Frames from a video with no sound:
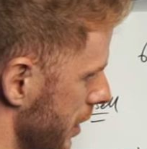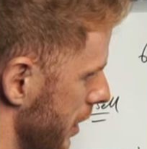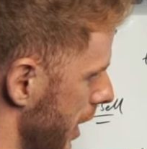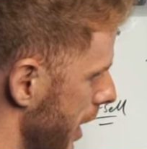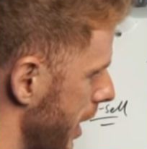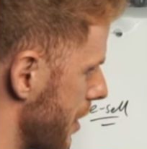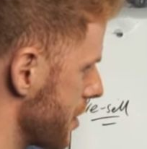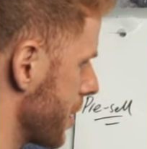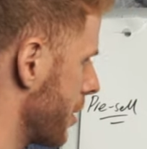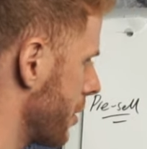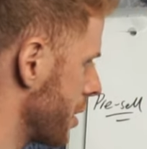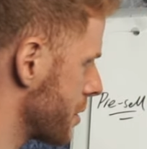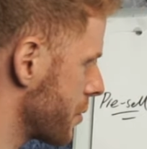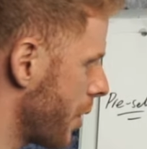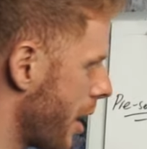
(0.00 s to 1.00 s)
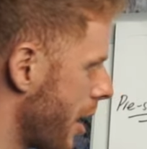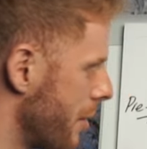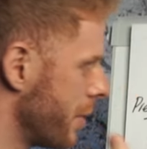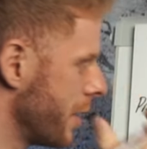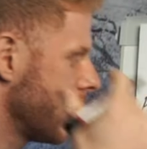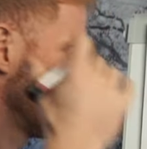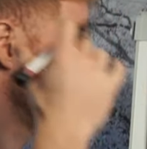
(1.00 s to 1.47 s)
Hey, how's it going? It's
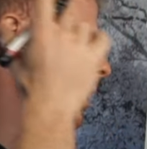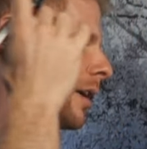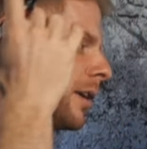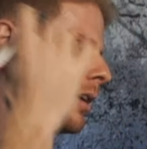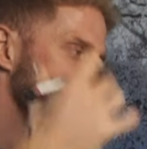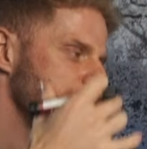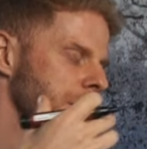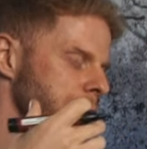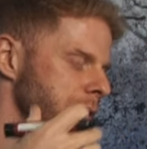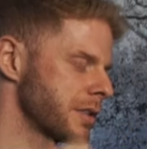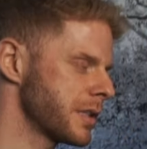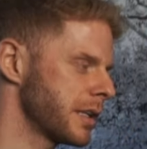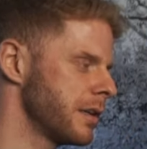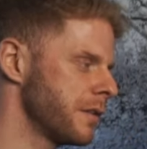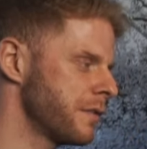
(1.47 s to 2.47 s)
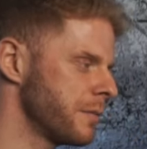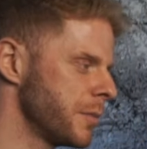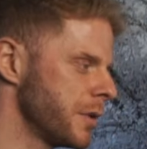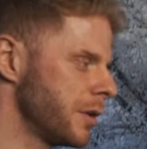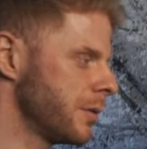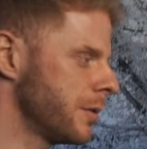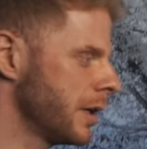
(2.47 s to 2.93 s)
Rob. Yo, good to hear from
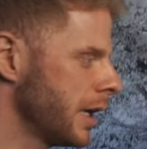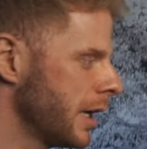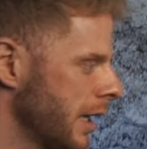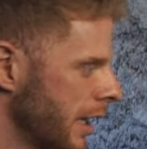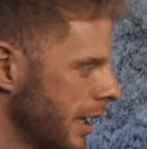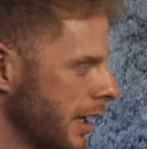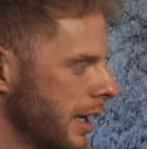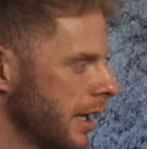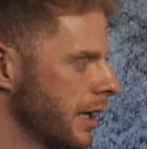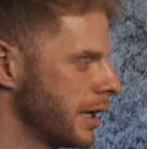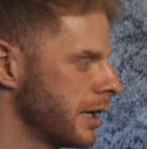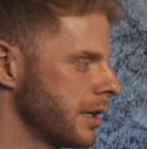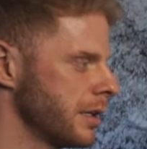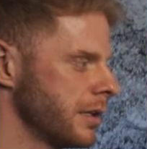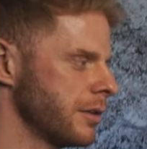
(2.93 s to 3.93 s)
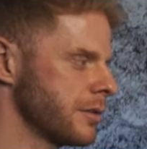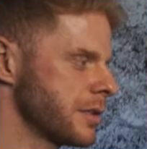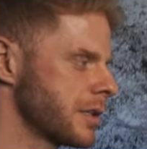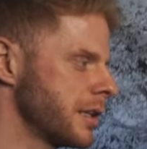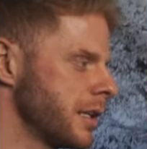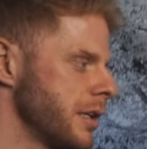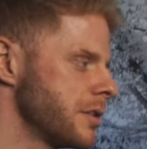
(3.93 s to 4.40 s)
you.
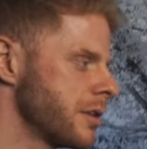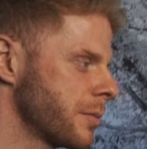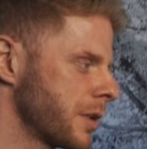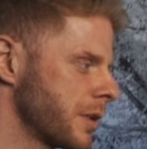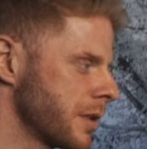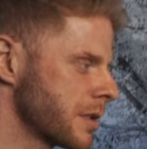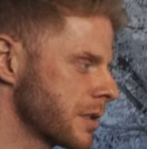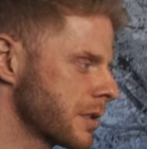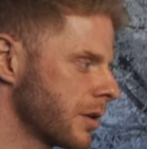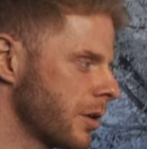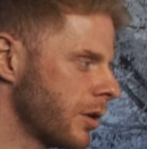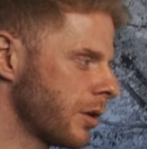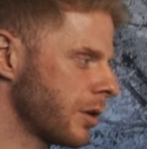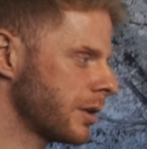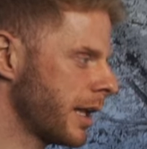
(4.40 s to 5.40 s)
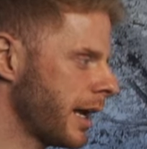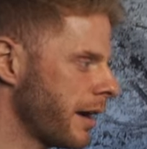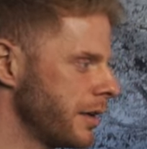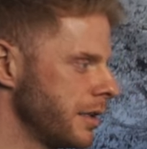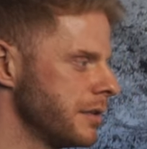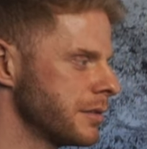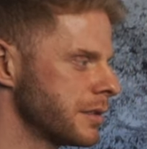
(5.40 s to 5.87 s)
It's good that you jumped on this call. How
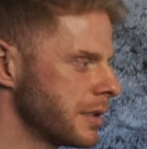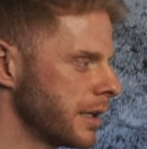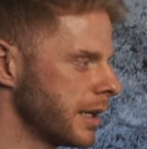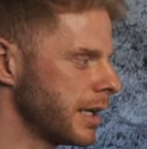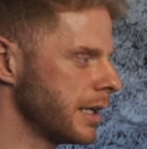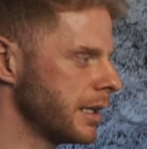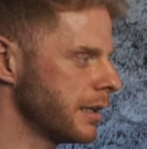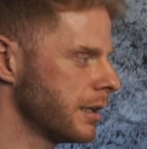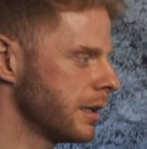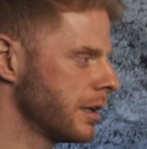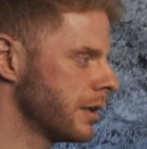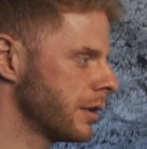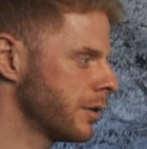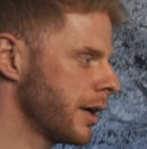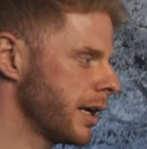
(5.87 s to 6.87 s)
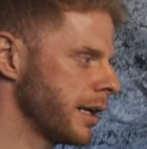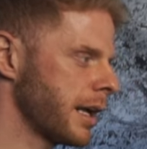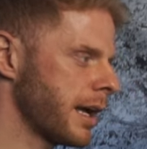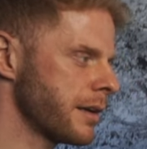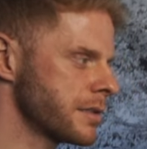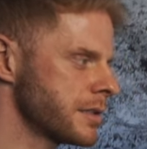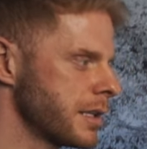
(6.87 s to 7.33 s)
are you doing today? Great.
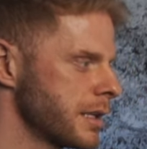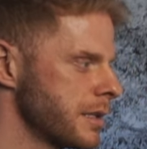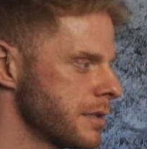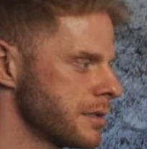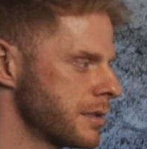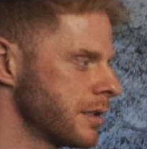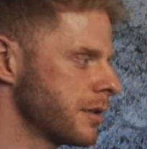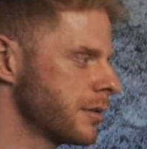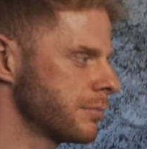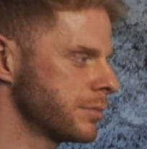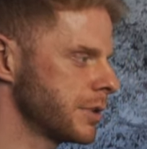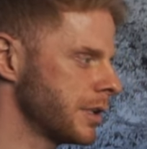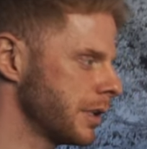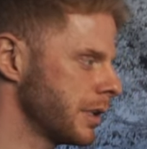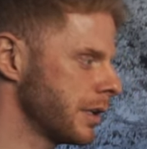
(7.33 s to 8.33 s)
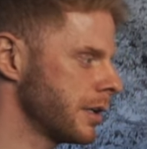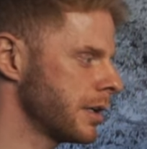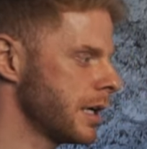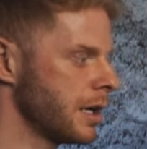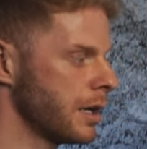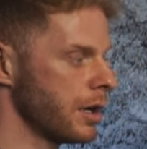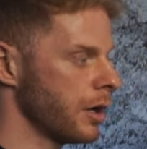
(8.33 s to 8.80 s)
How's things?
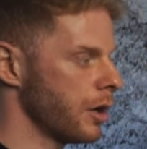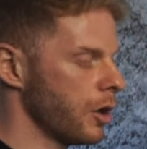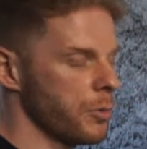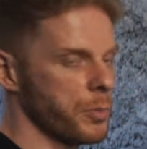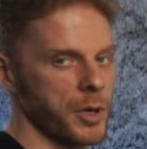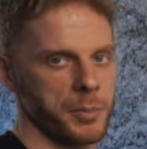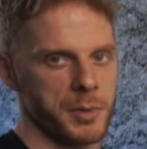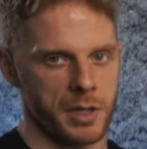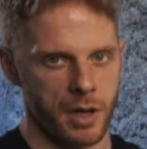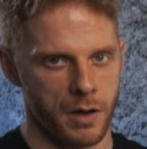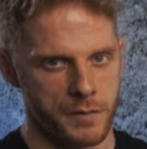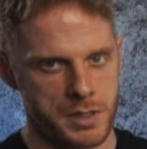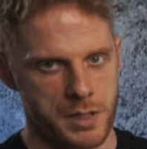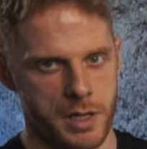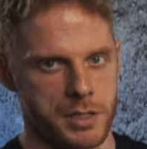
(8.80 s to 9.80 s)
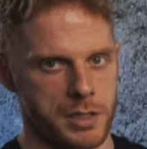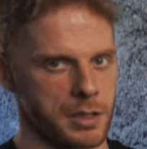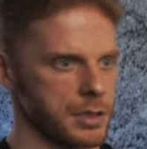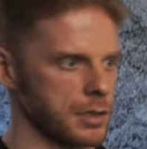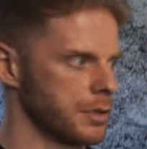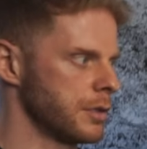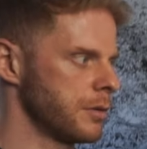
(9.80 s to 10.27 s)
Open up the
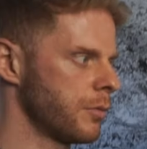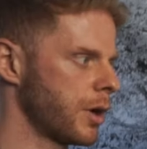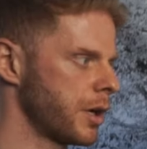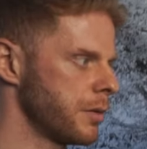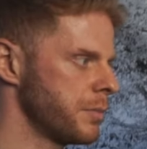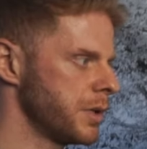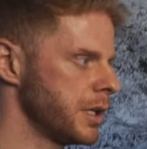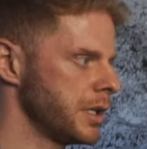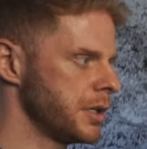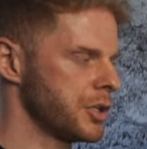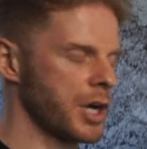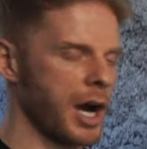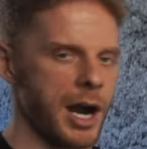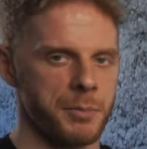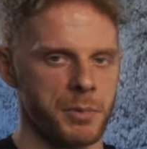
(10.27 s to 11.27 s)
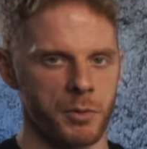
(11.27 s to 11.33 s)
conversation. You want to be sharp.